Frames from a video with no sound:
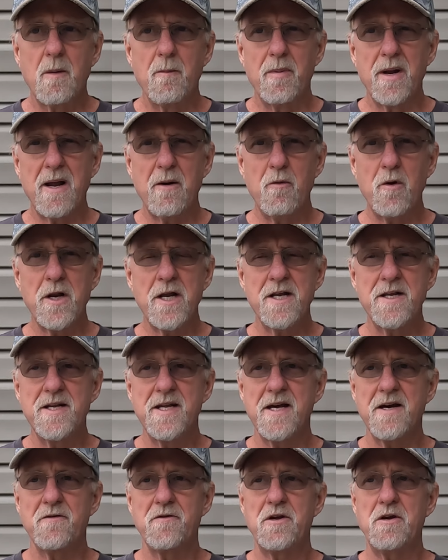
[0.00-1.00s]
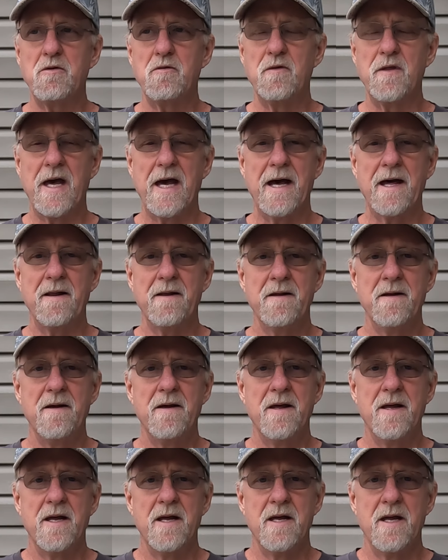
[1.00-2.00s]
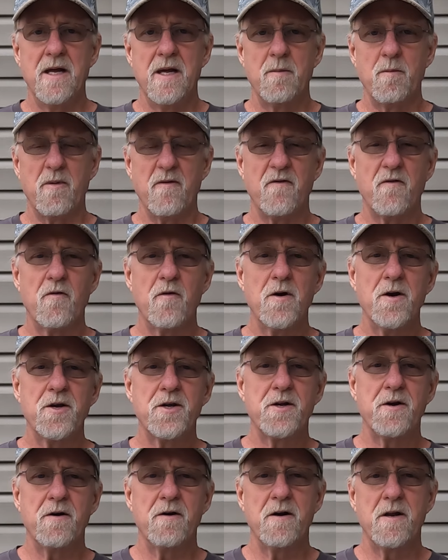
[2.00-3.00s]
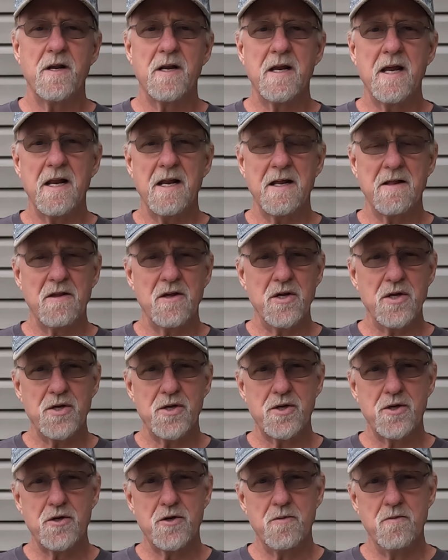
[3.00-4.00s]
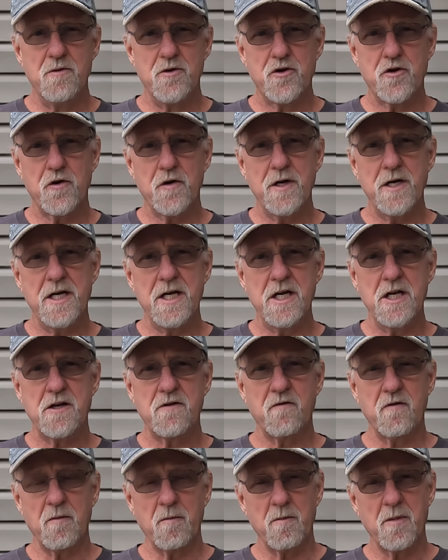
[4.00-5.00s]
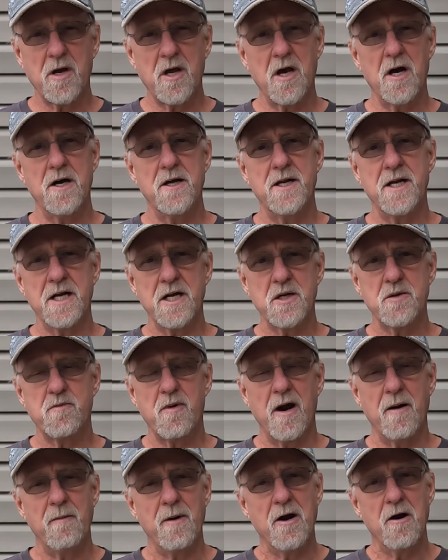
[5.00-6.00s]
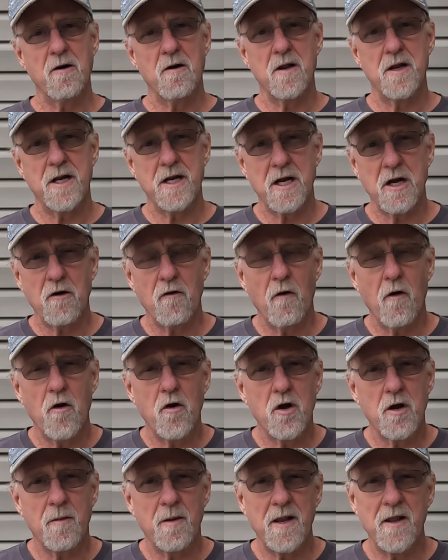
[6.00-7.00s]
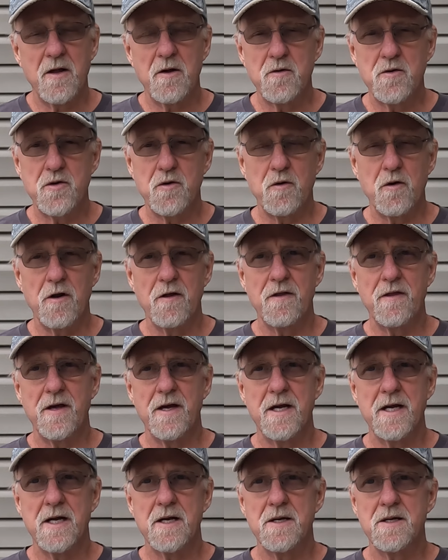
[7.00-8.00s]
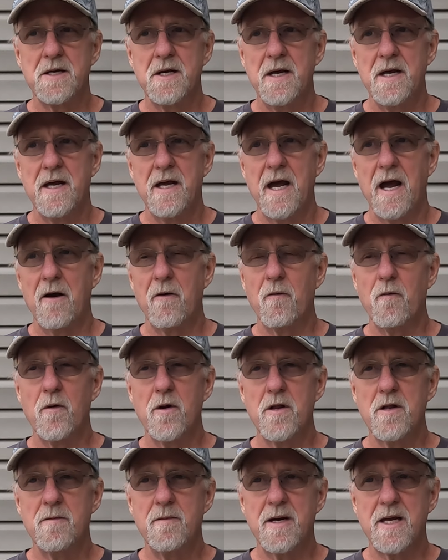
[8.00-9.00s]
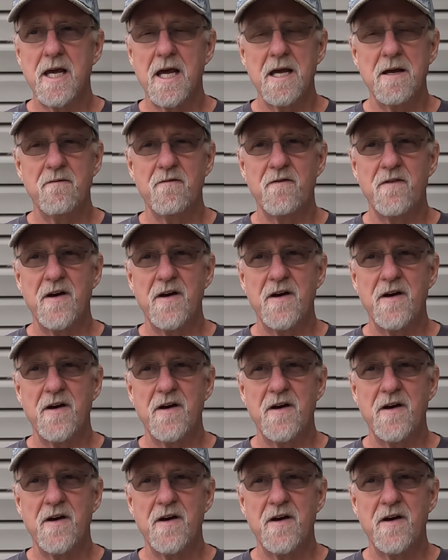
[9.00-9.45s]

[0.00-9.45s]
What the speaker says: But I want to tell you that before I started getting these trees from cuttings primarily and growing them and those sort of things, I really became